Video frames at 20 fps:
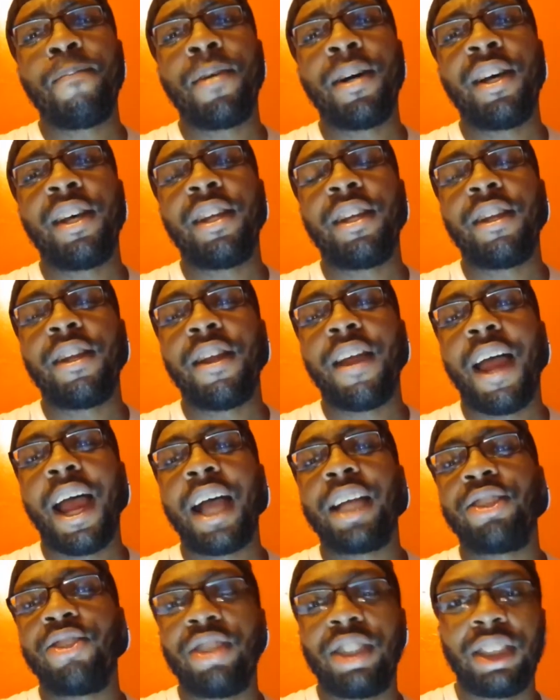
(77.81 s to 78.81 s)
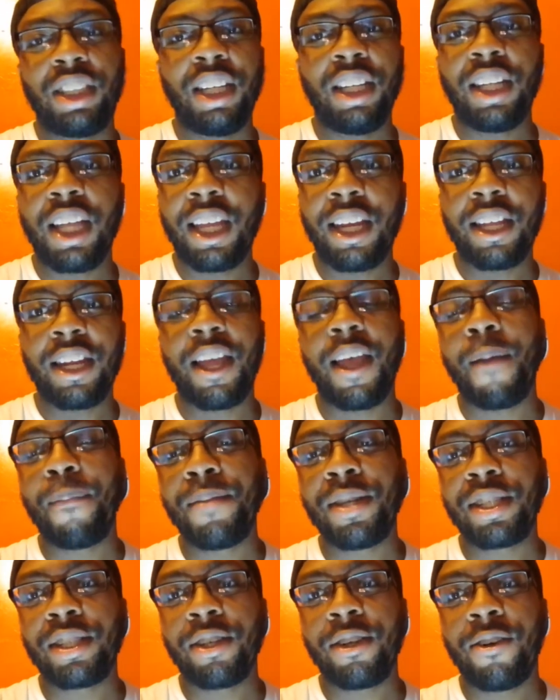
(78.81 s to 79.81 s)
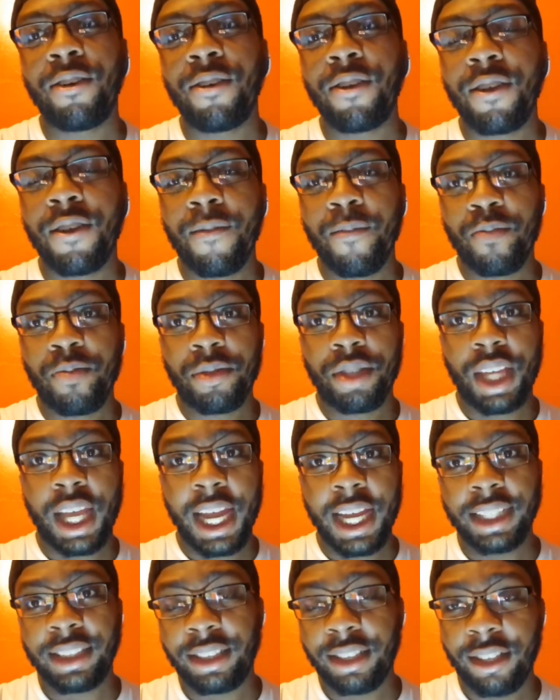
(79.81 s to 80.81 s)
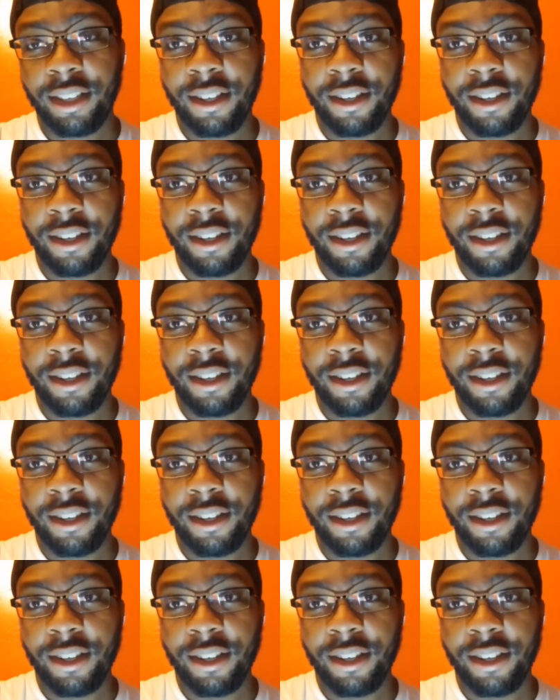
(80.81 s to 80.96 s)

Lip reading: but as we've seen later in the episode, Case